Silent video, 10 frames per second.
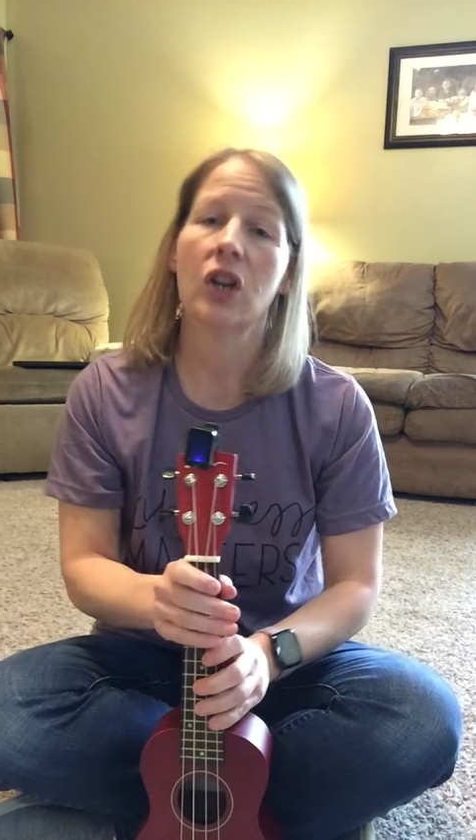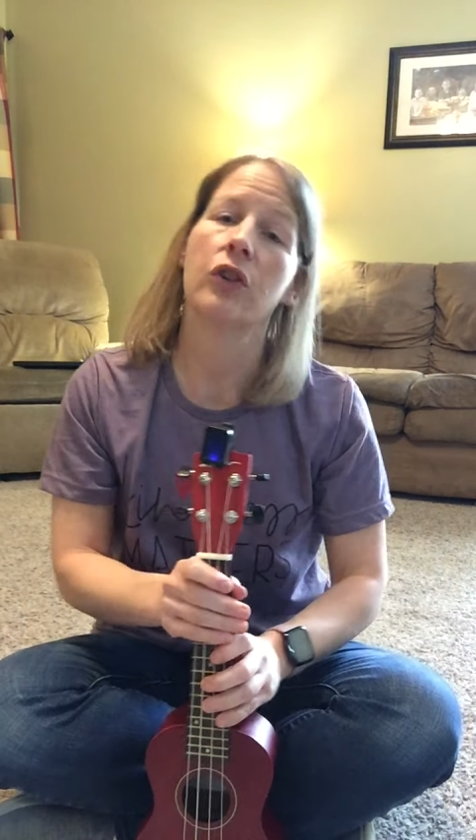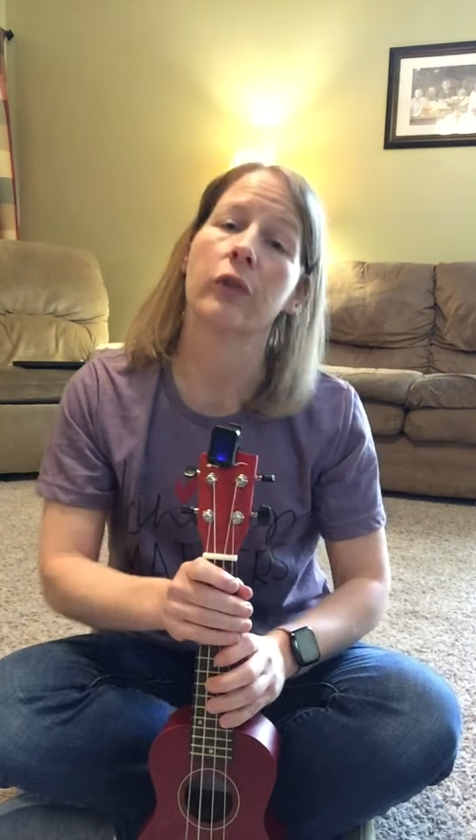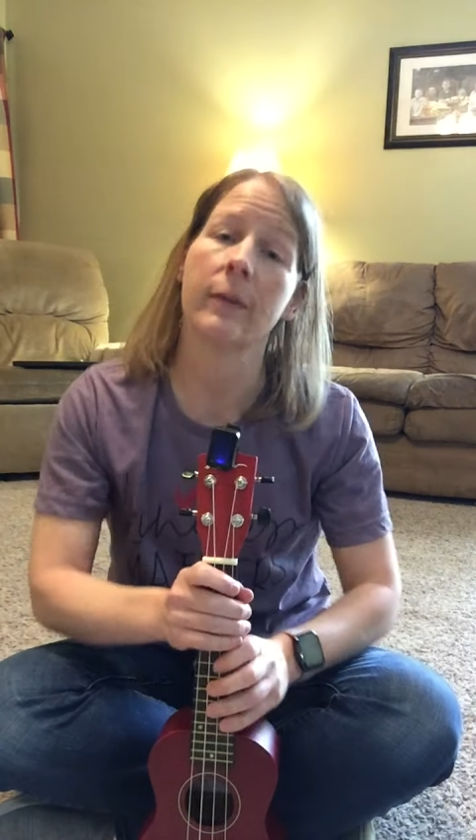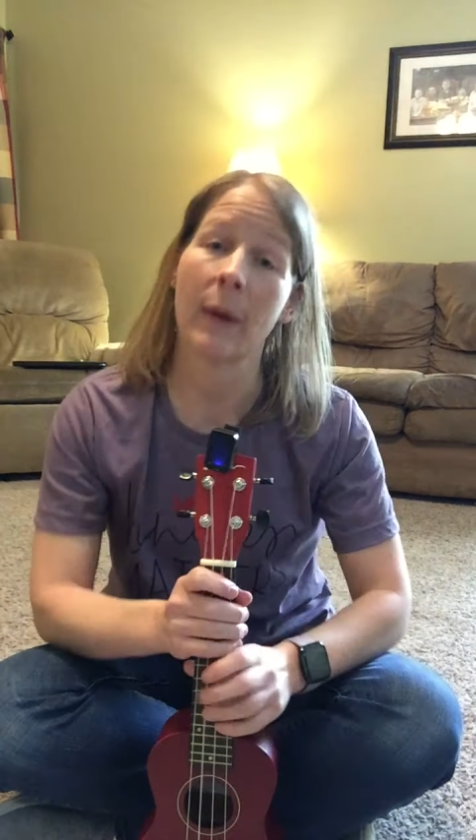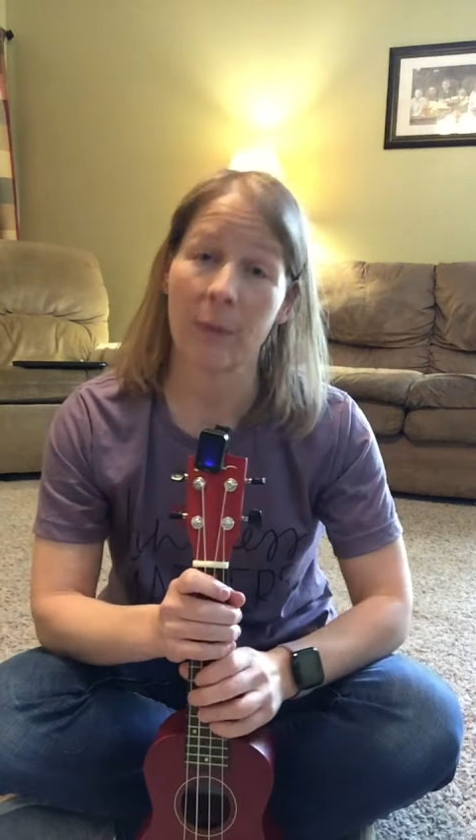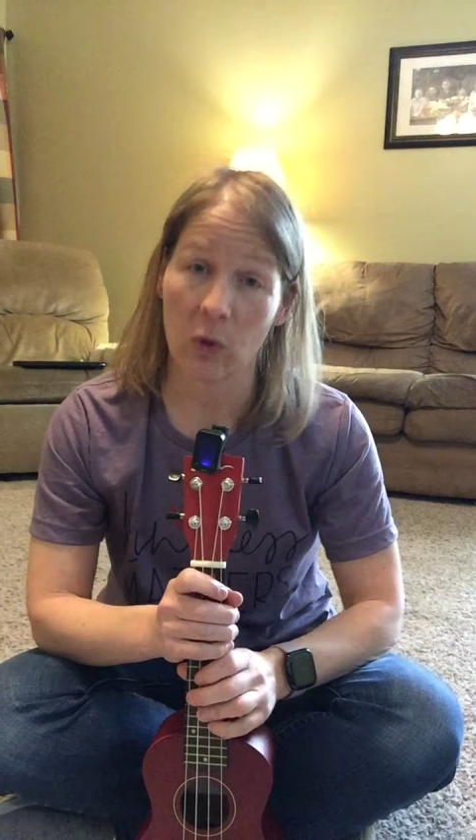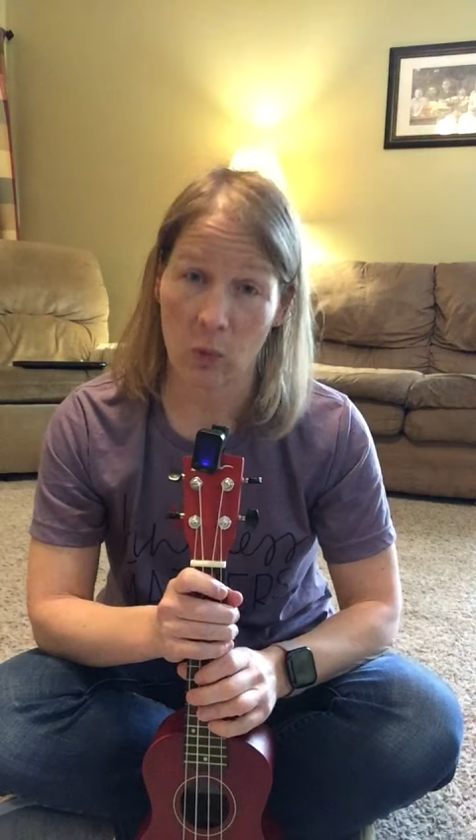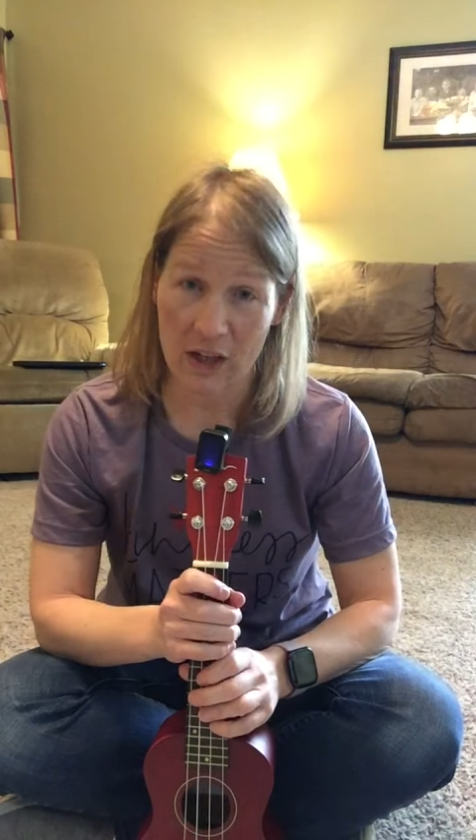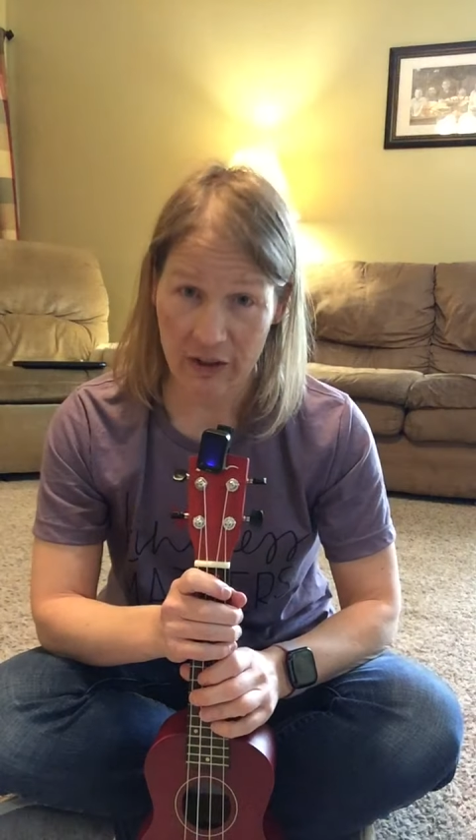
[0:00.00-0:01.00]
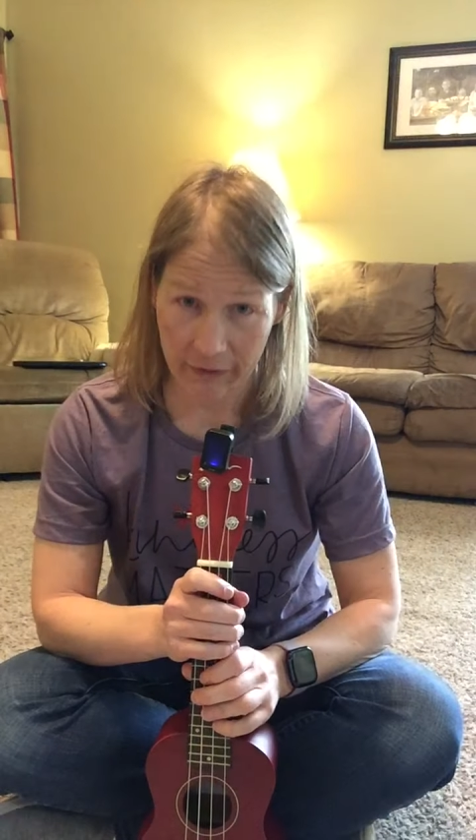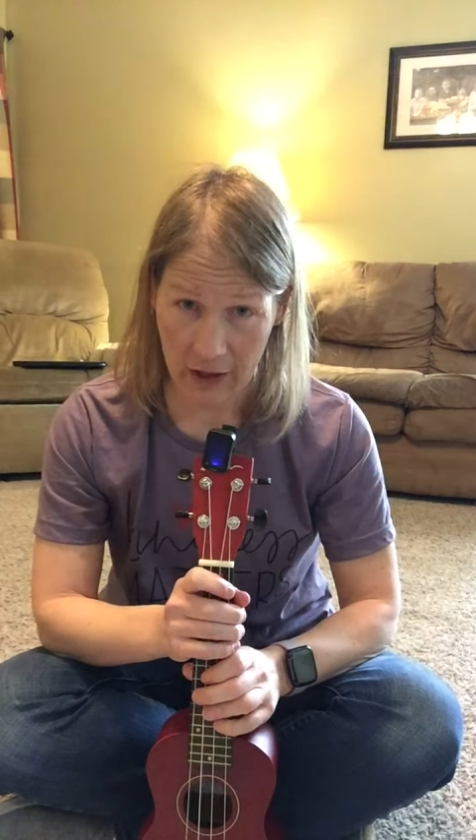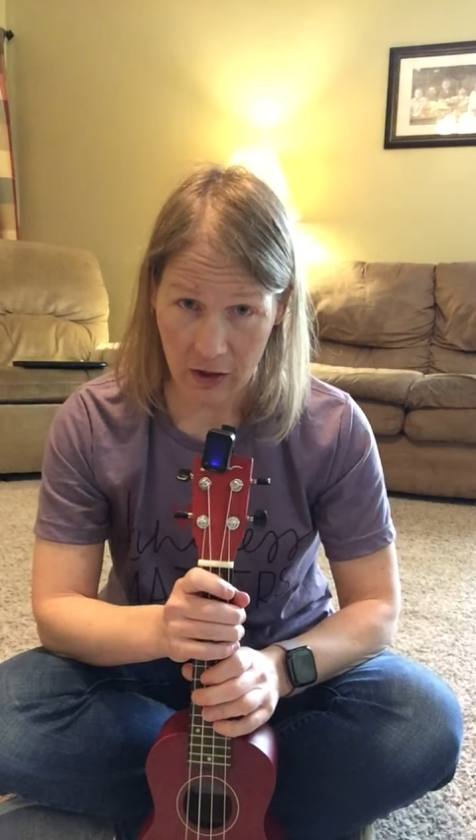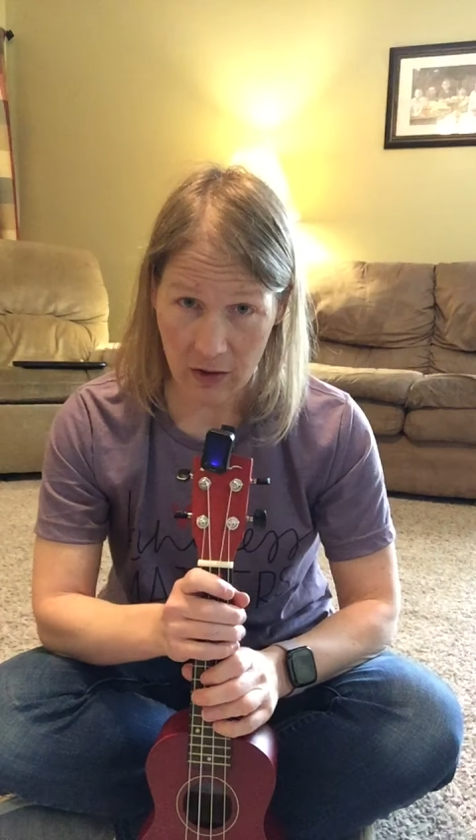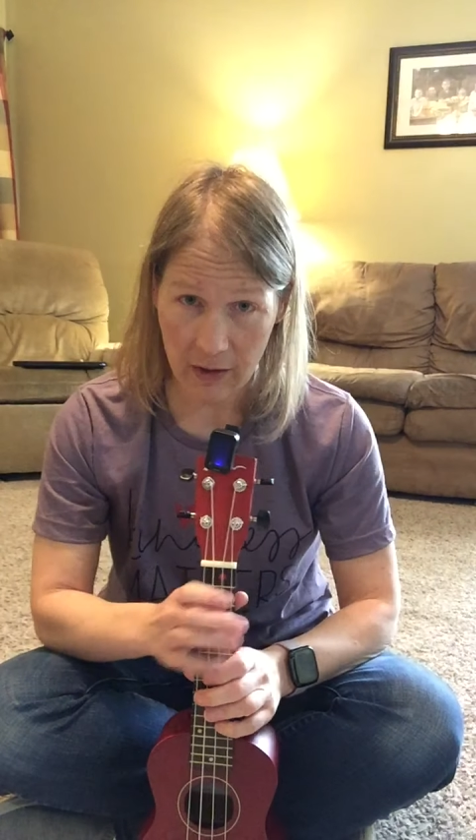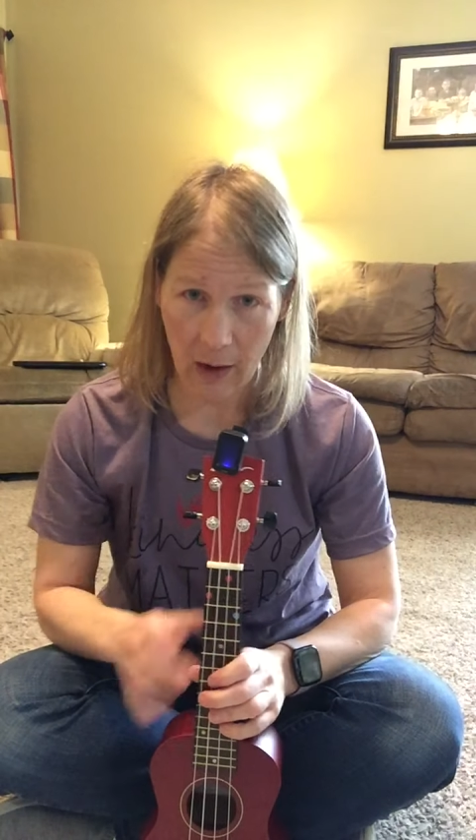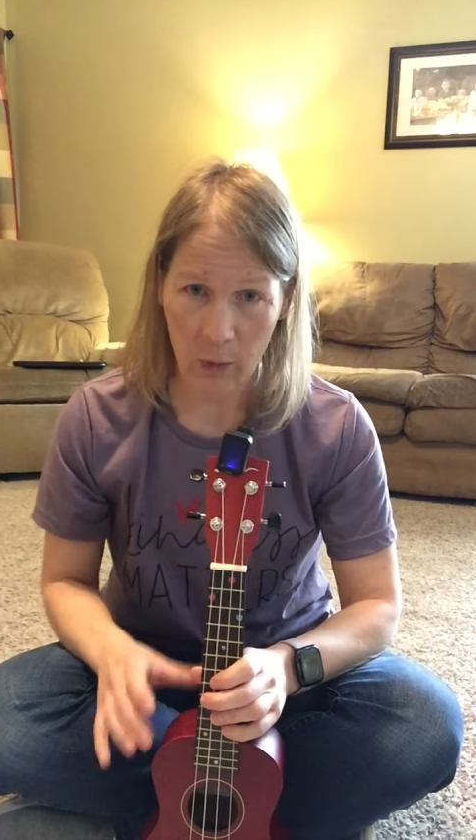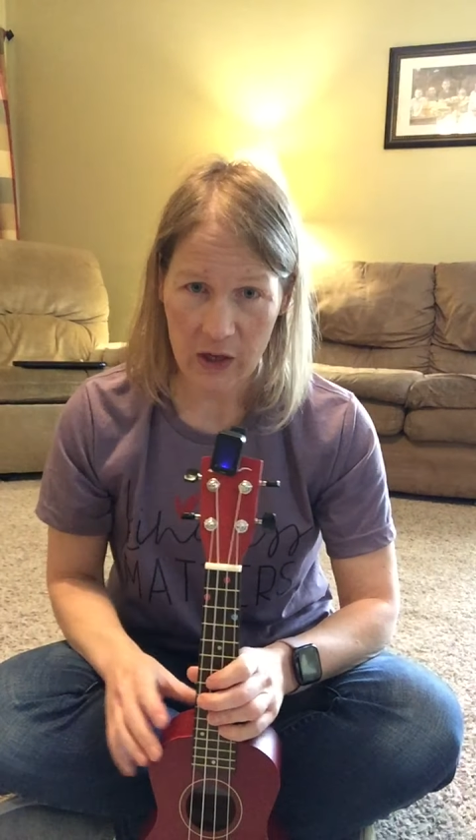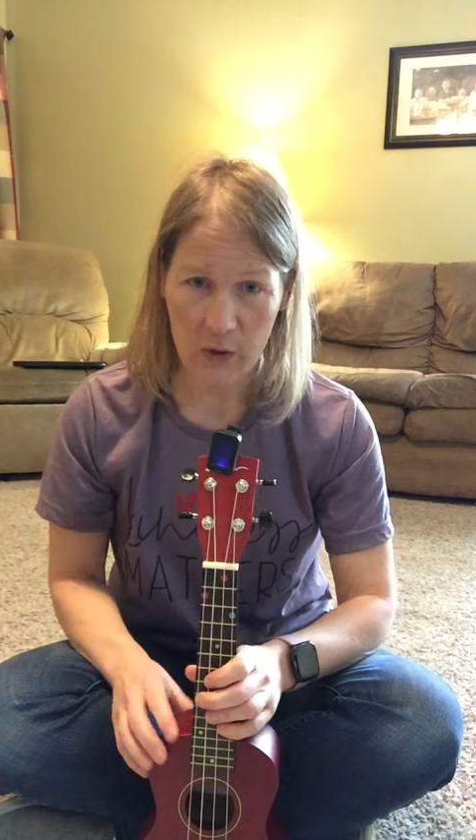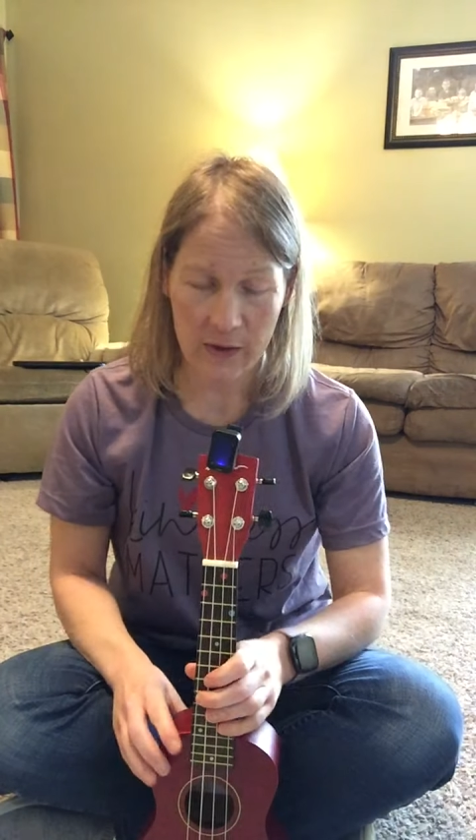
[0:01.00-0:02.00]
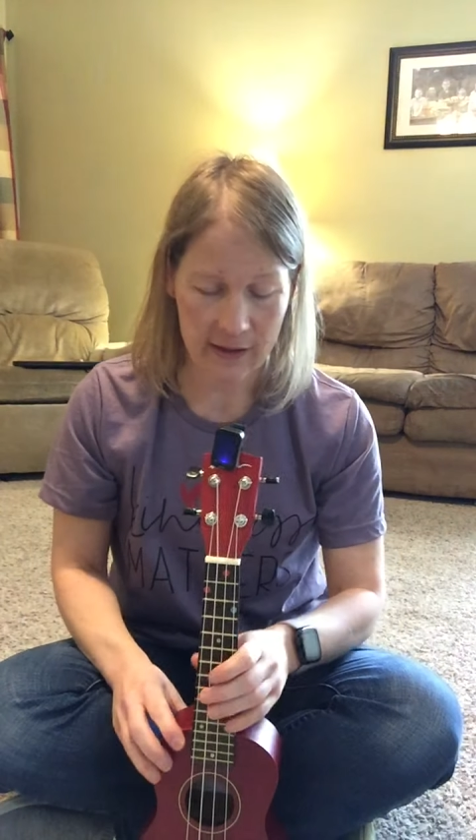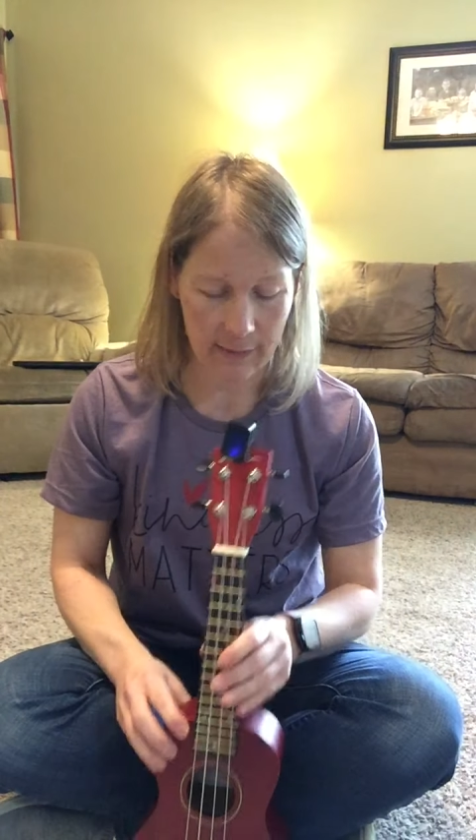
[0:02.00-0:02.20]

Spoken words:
Do you remember which finger that we used